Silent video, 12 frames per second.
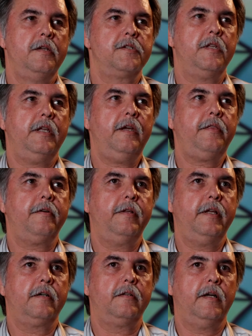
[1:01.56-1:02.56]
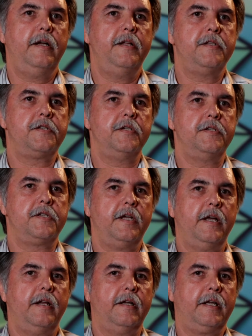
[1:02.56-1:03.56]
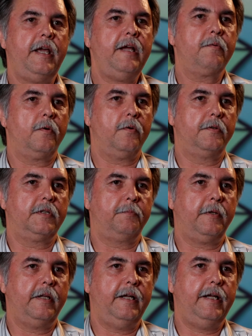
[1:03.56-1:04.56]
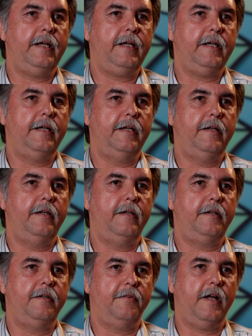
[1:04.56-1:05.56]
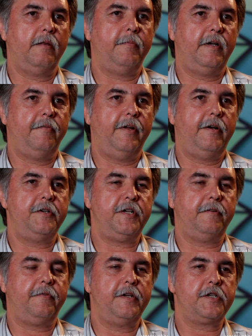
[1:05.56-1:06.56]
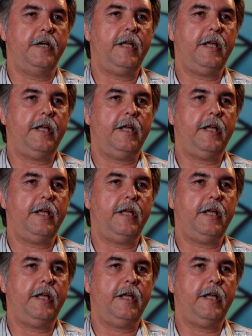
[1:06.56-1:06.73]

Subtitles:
So the Ethernet Alliance has had a key role to play in the development of energy efficient